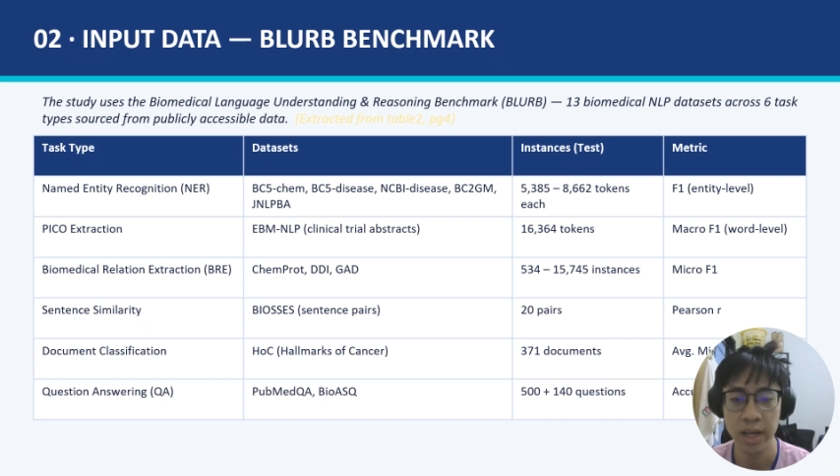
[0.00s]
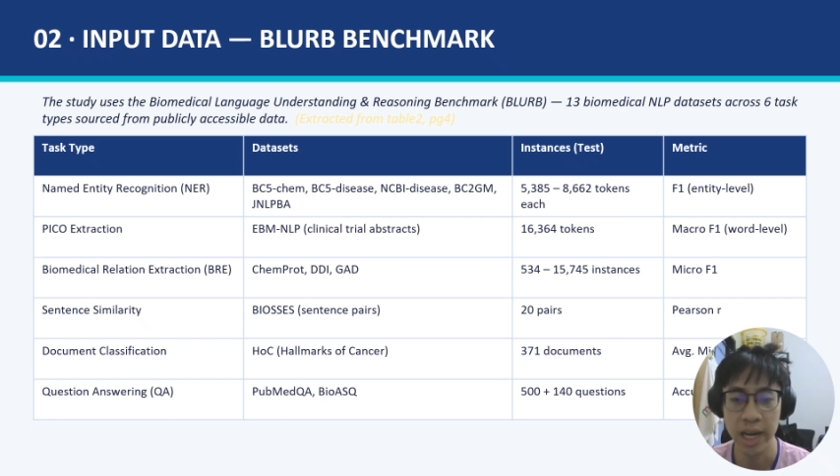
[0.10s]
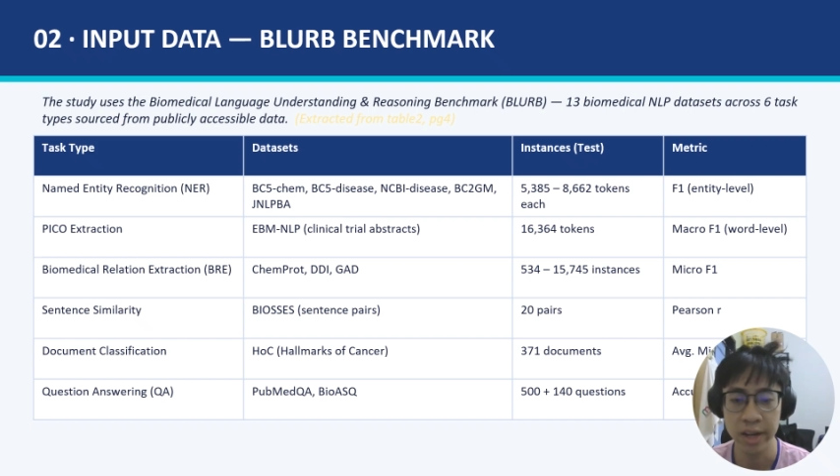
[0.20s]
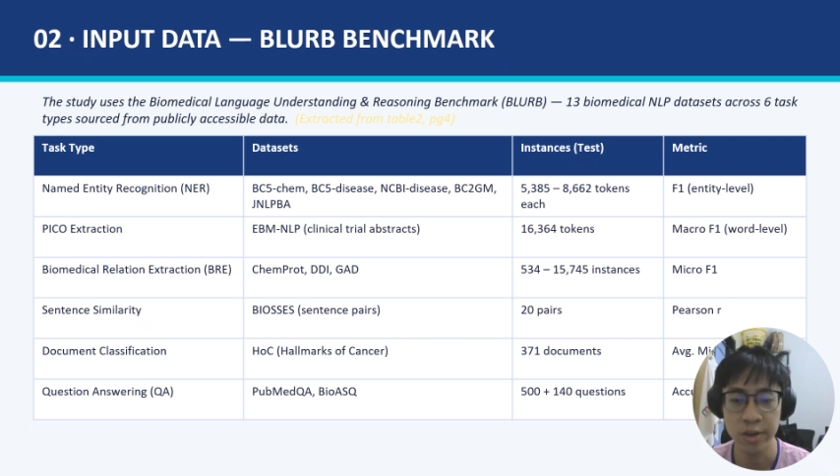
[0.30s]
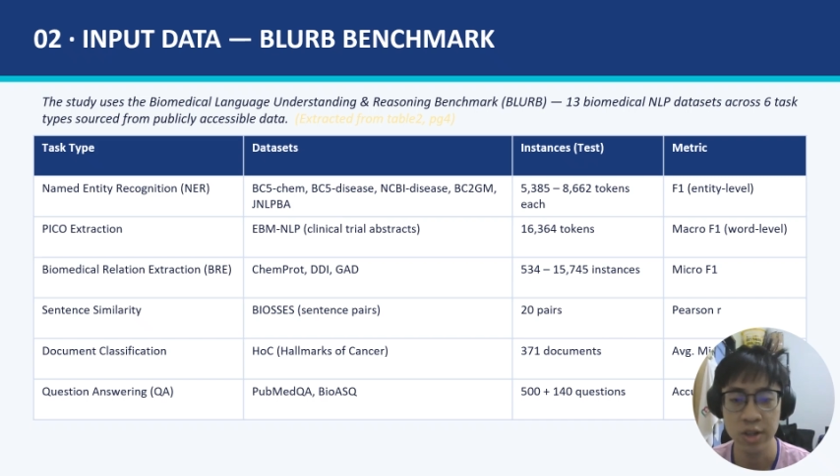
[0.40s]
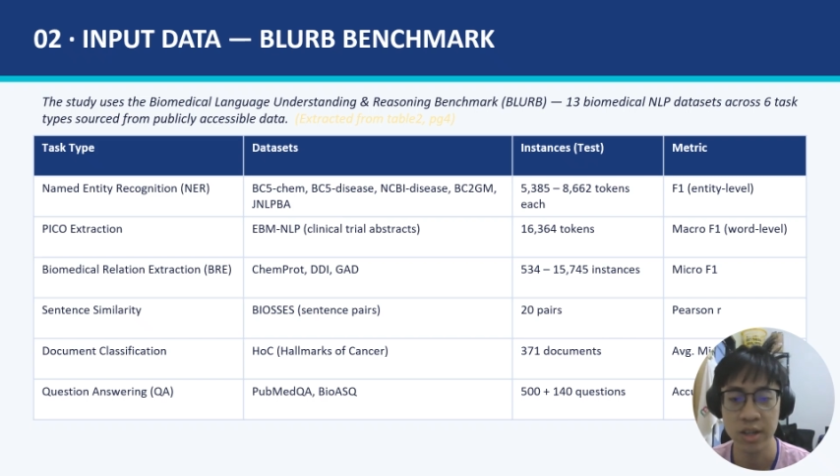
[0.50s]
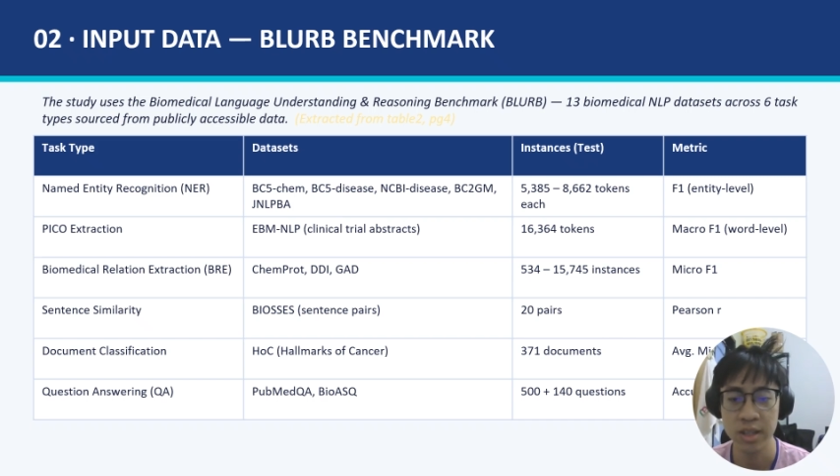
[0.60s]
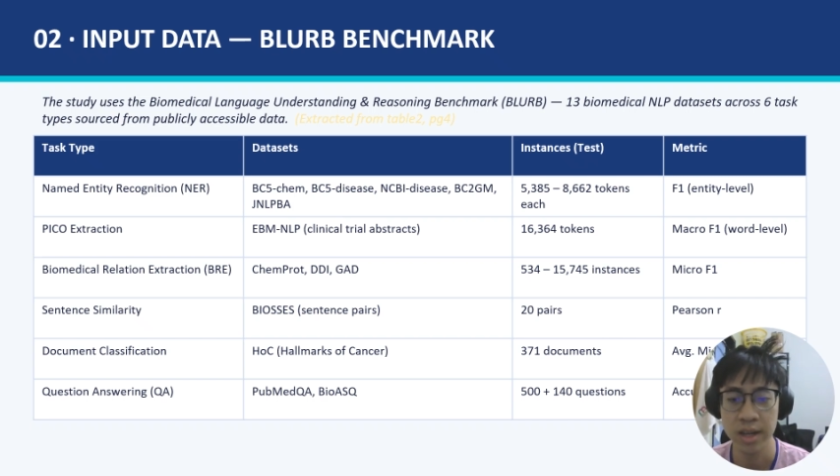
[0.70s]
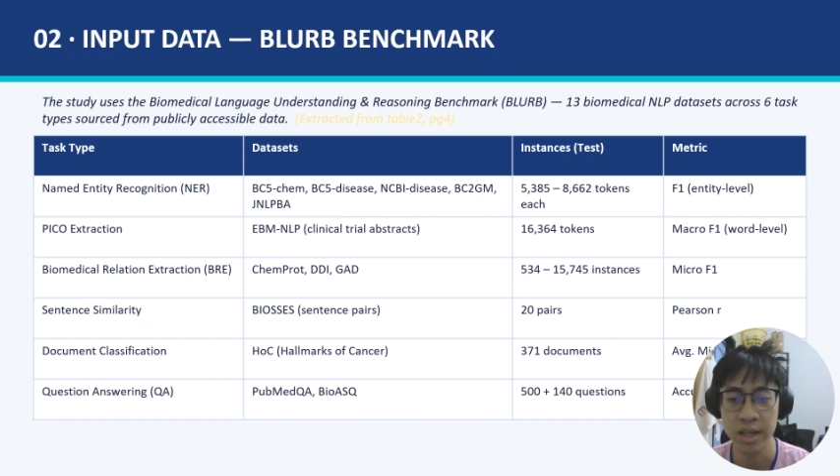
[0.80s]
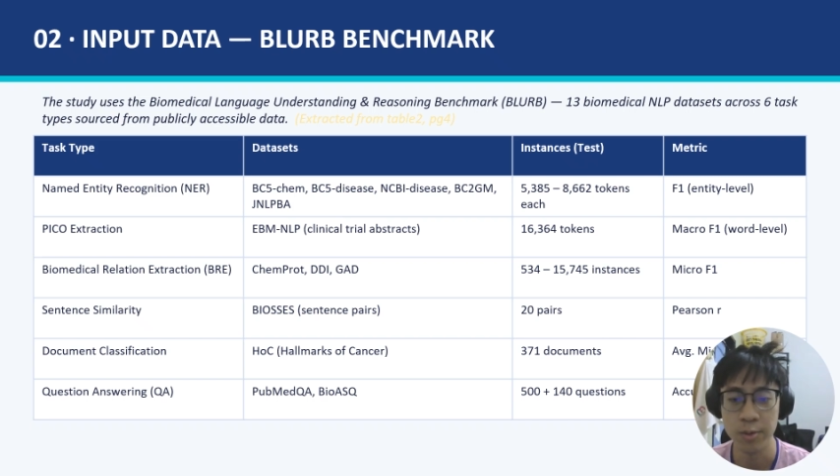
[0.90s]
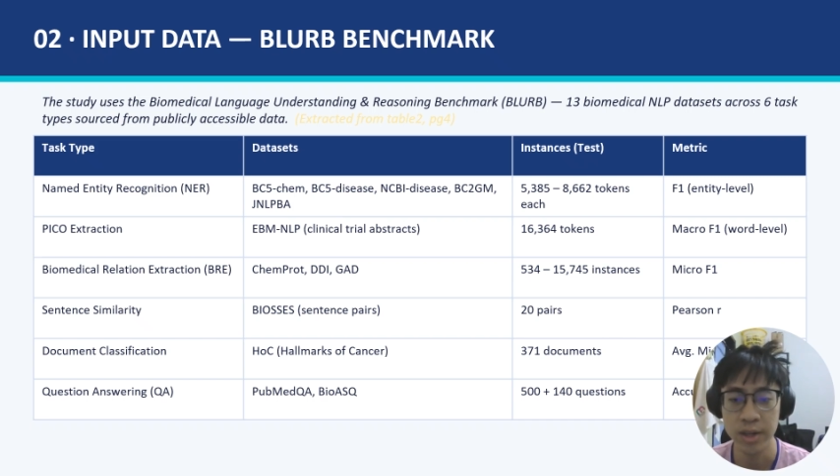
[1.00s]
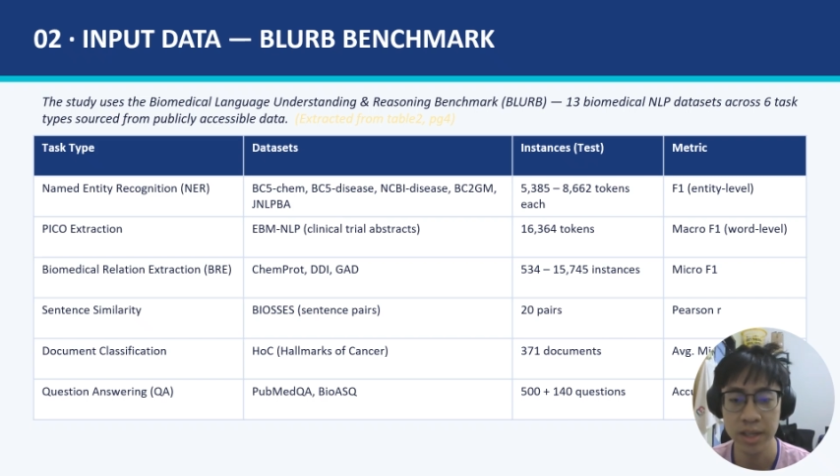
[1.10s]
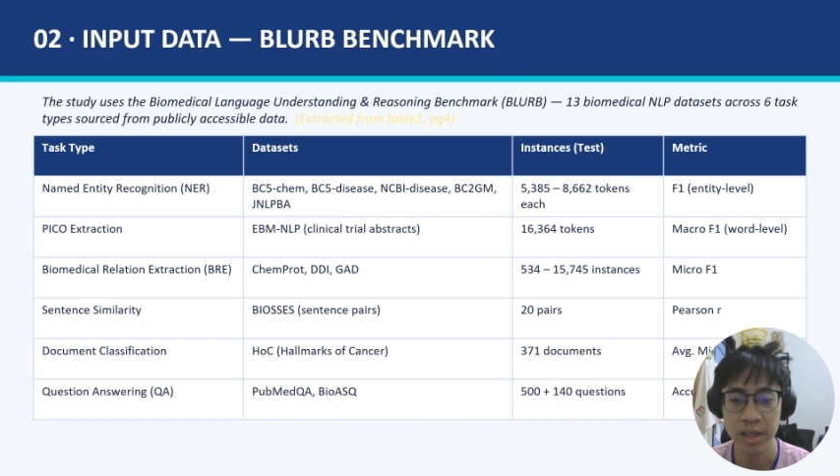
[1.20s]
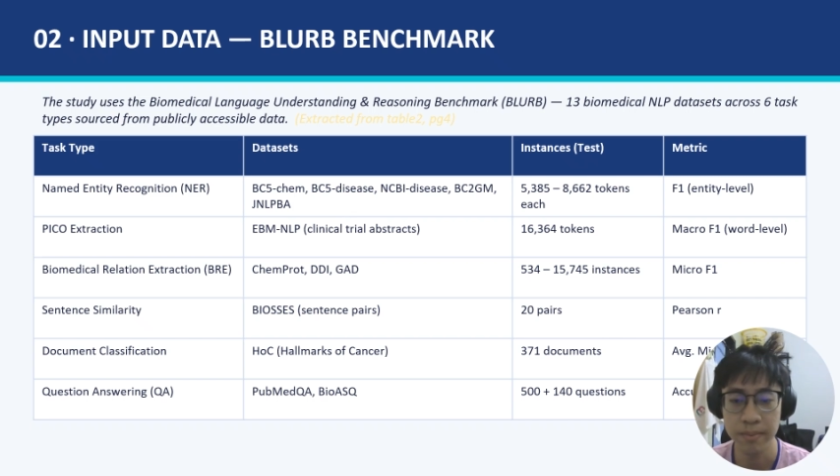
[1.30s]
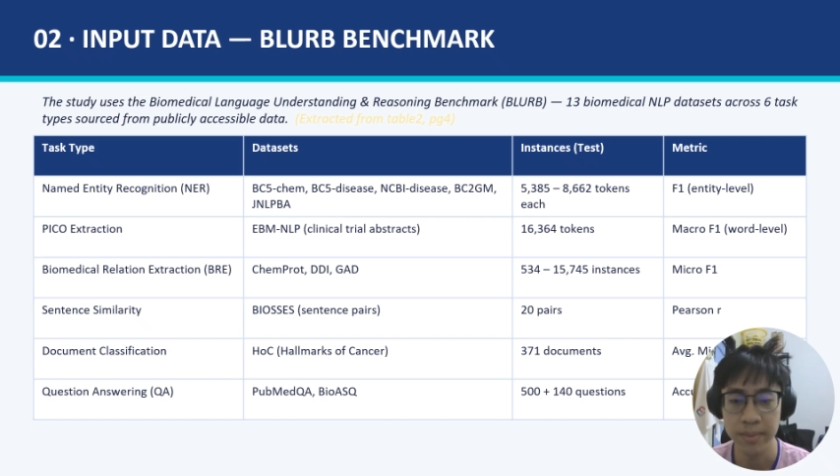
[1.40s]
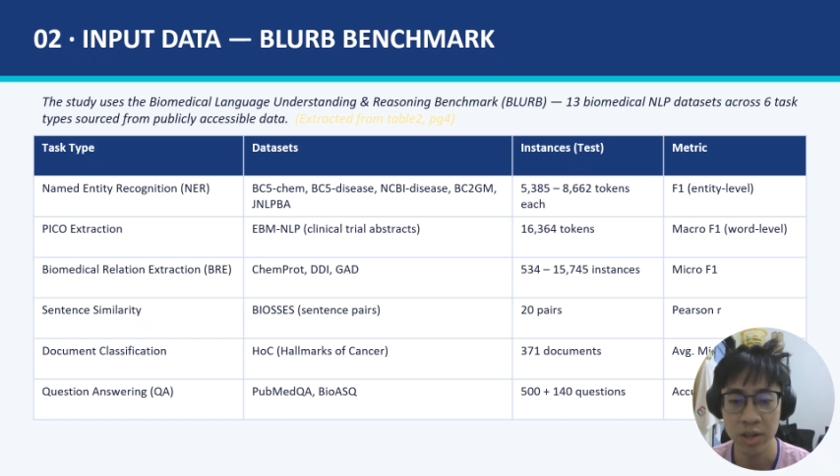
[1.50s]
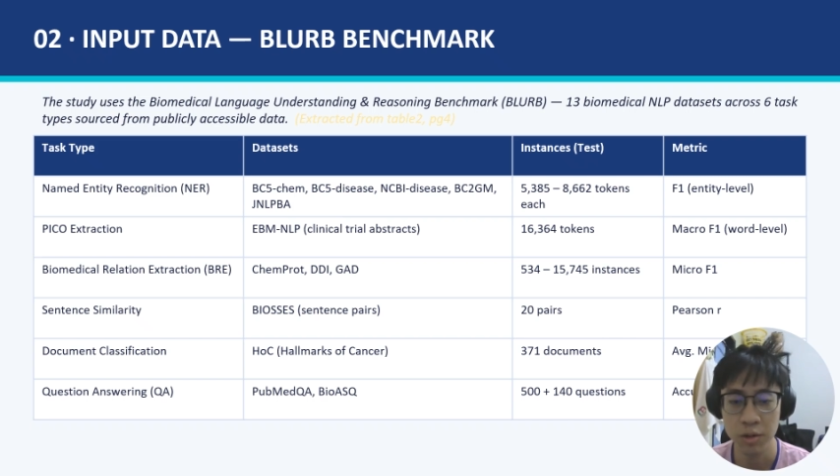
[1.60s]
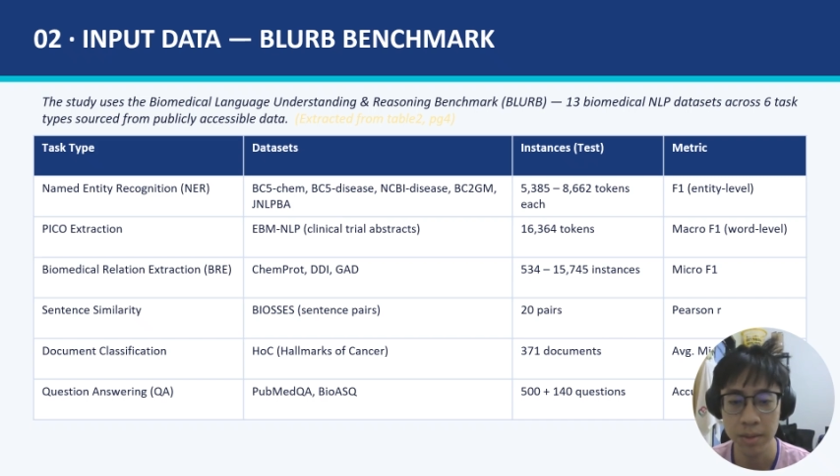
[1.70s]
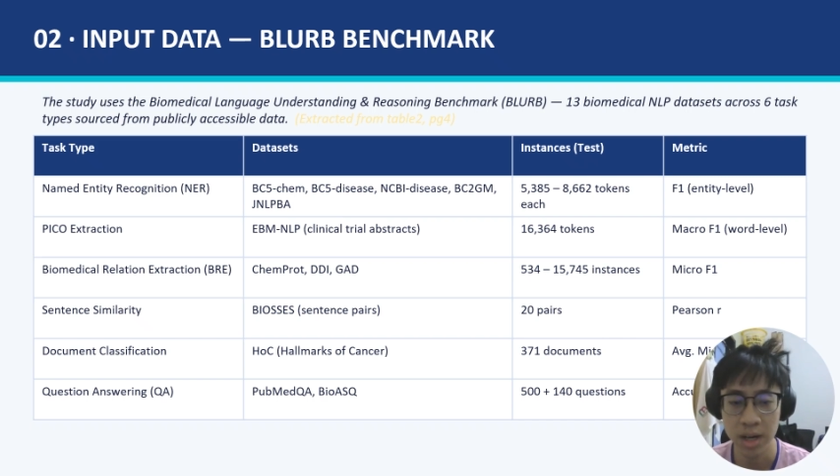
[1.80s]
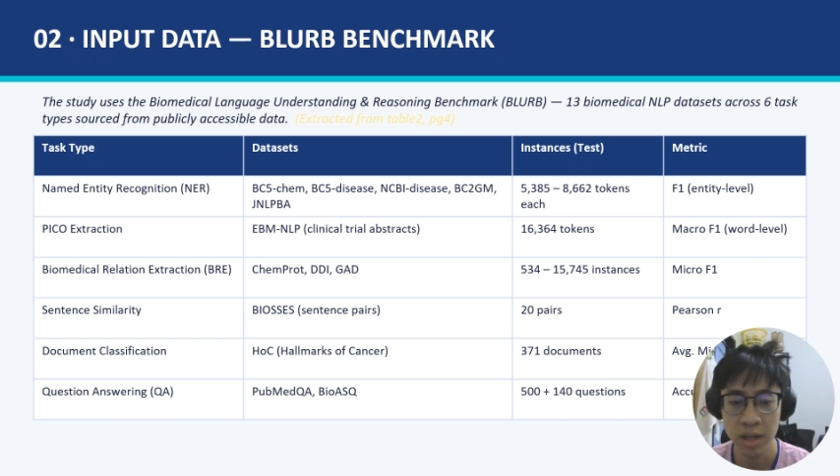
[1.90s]
Language Understanding and Reasoning
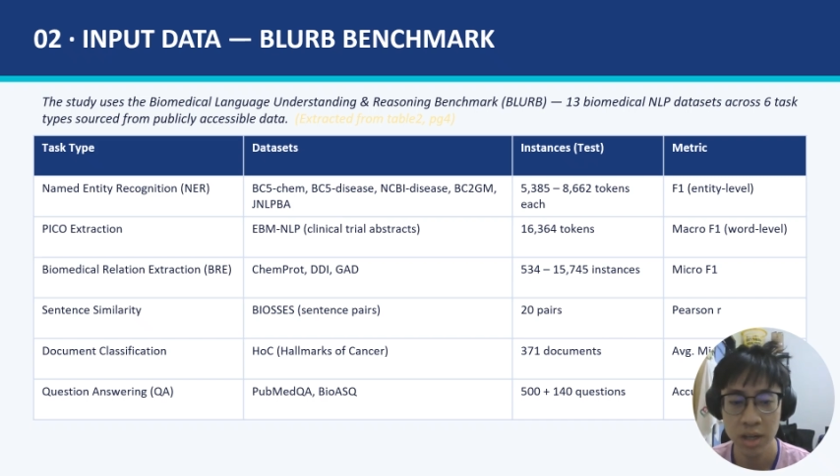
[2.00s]
Benchmark.